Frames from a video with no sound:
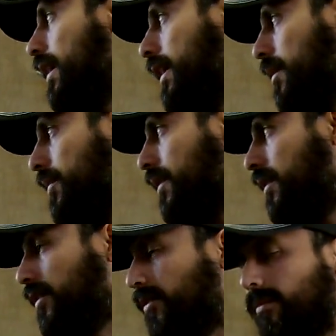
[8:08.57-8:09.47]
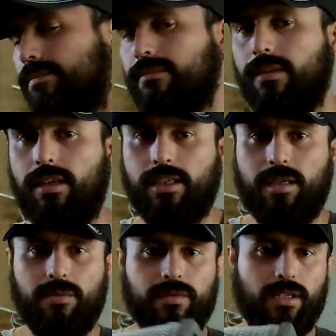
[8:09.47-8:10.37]
80% diesel, and keep
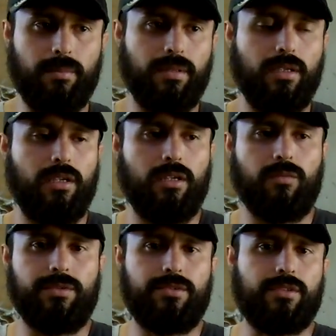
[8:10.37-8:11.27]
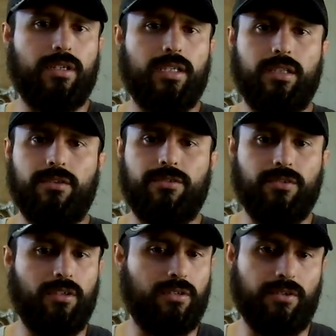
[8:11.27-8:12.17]
moving up. Once you start getting
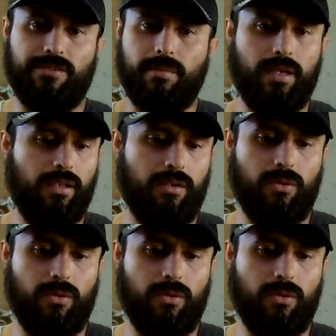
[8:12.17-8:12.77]
soot or smell,